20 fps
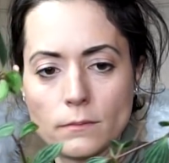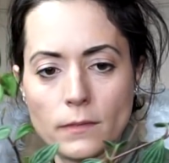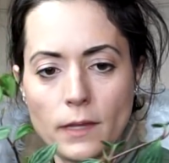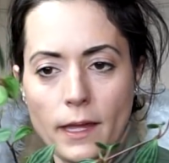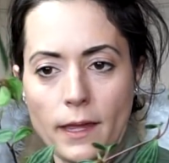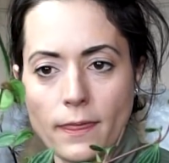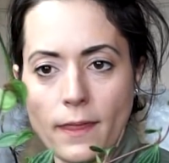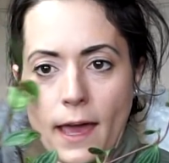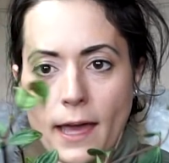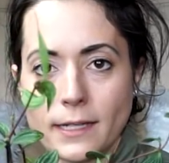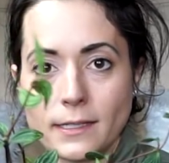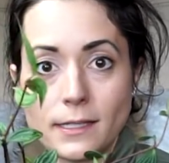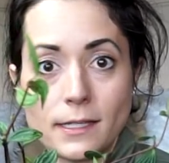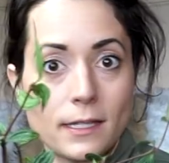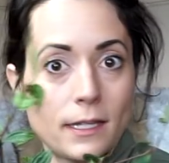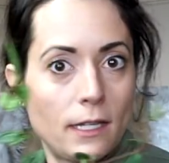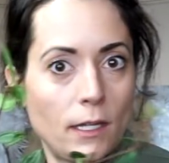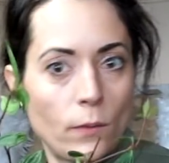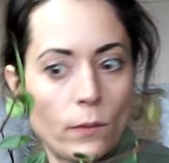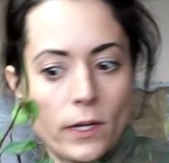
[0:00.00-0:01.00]
Like that.
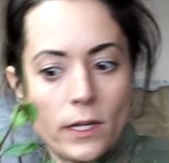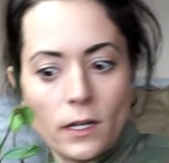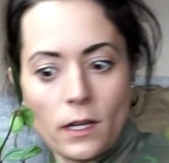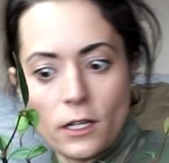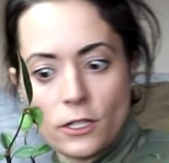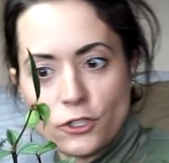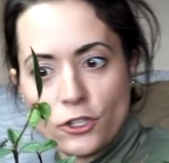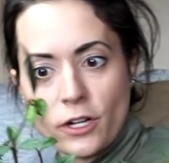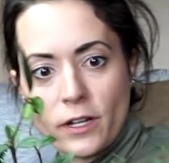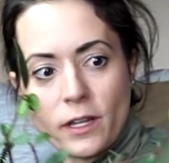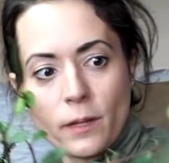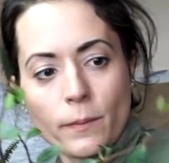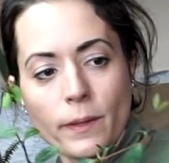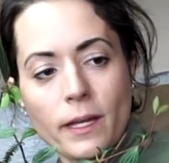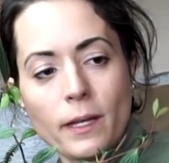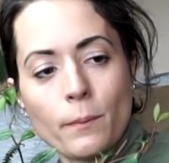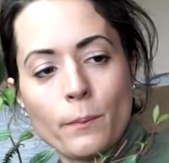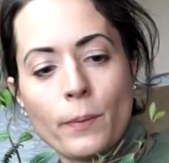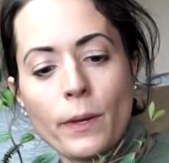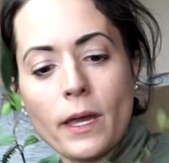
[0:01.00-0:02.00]
Anyway, not a trailing
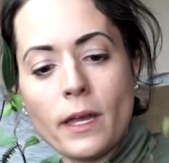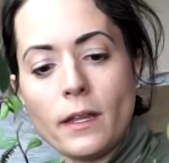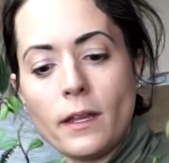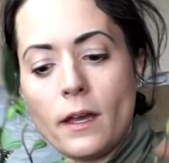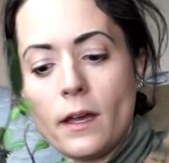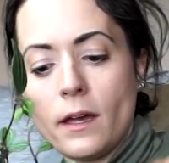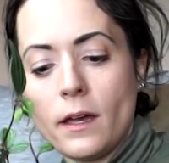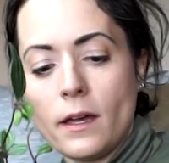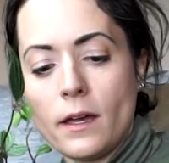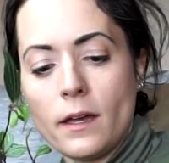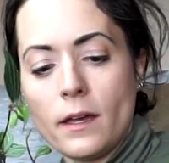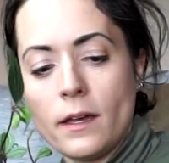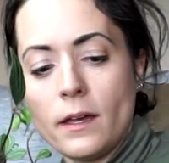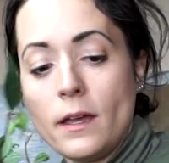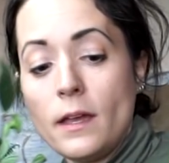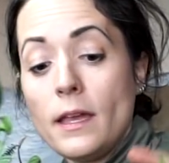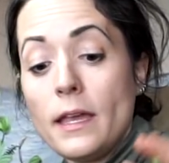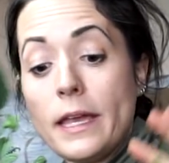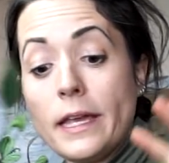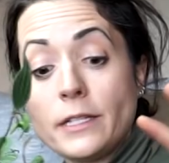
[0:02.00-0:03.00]
plant, but
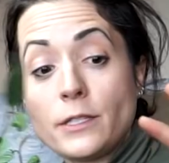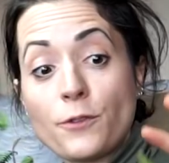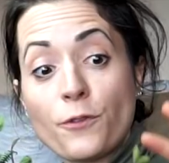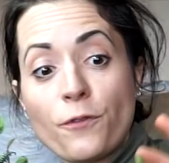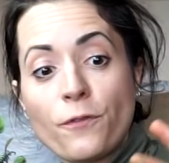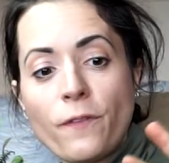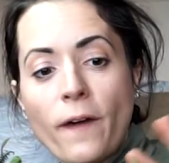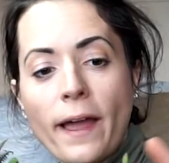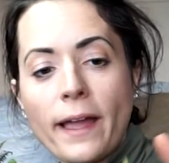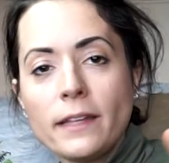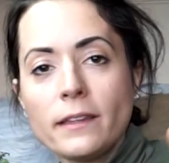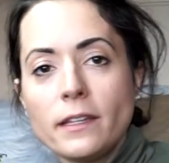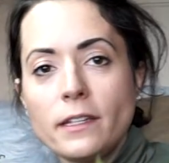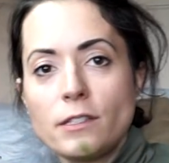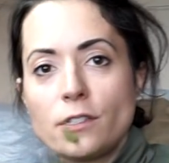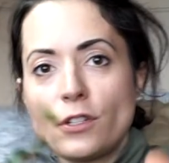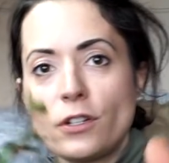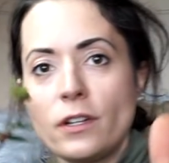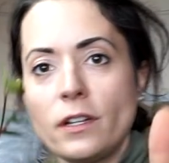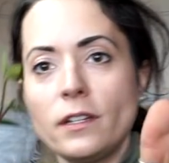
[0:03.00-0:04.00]
it's finally
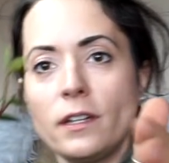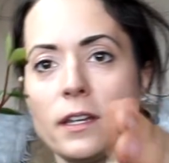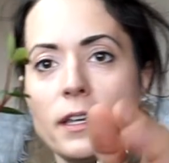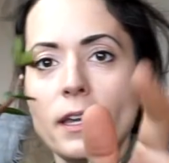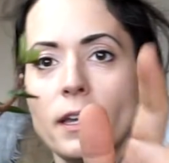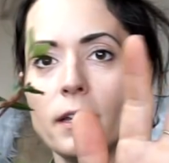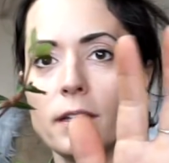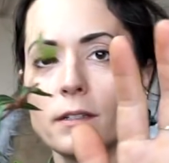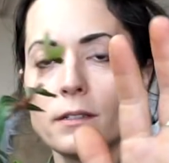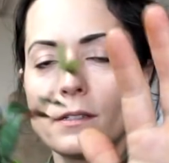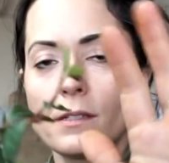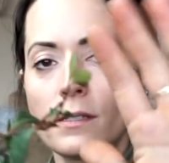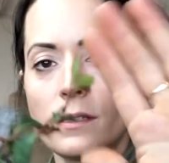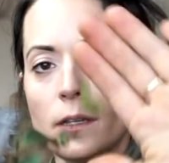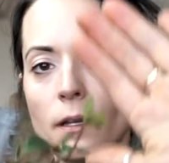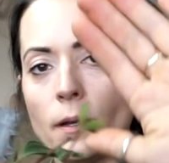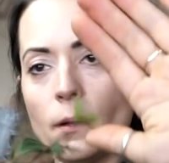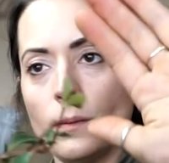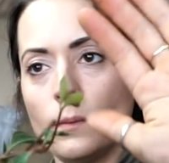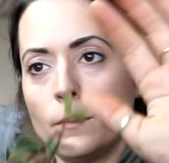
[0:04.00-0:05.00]
starting to get
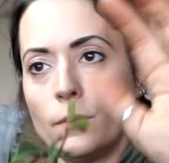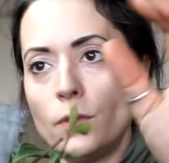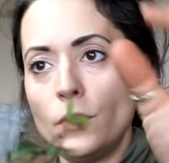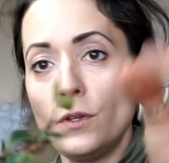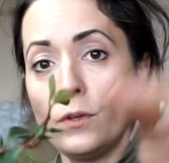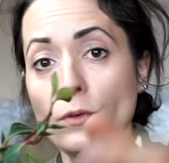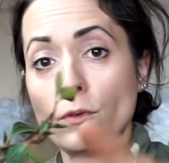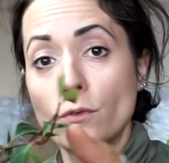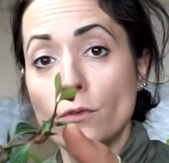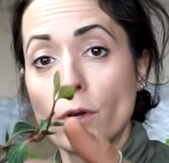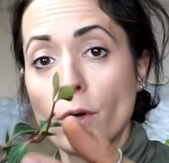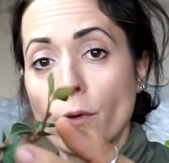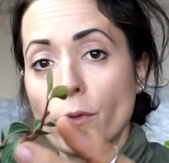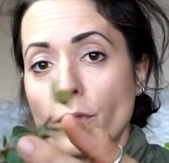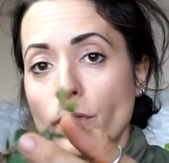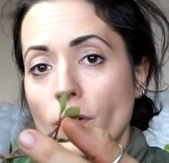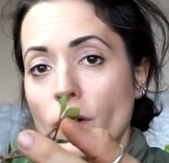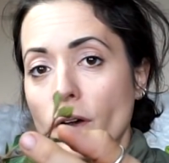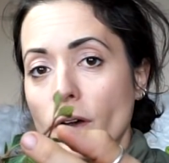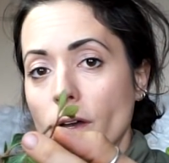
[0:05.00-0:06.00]
some new
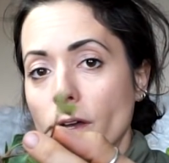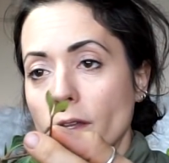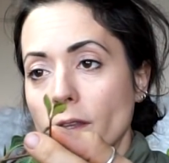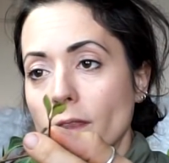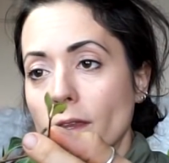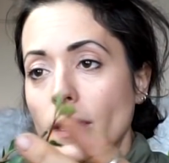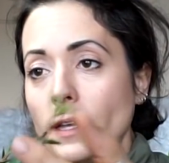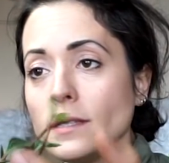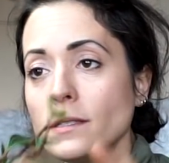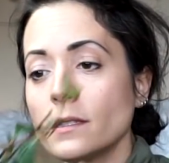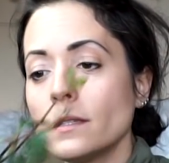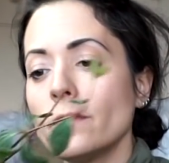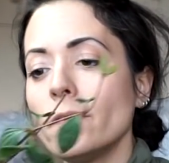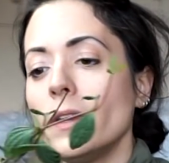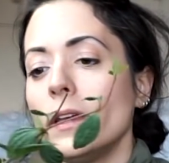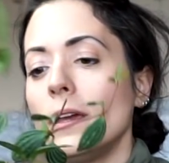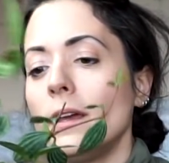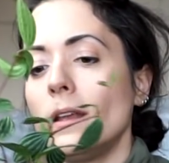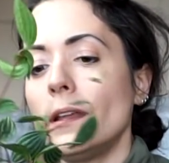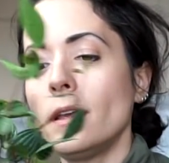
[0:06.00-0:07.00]
growth on the ends of
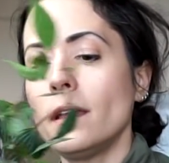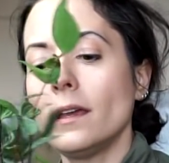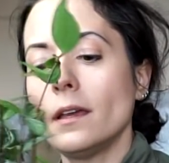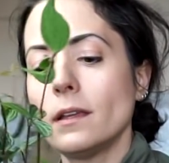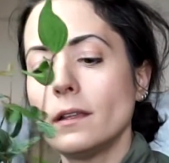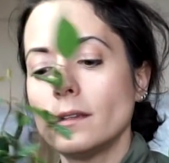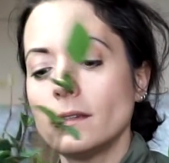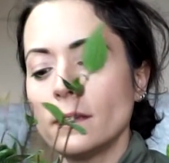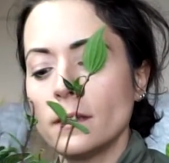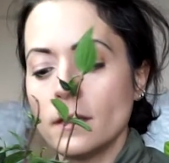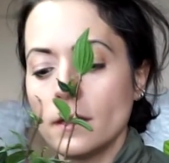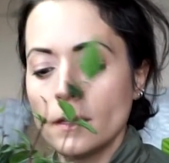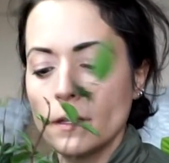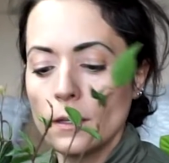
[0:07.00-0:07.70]
it, and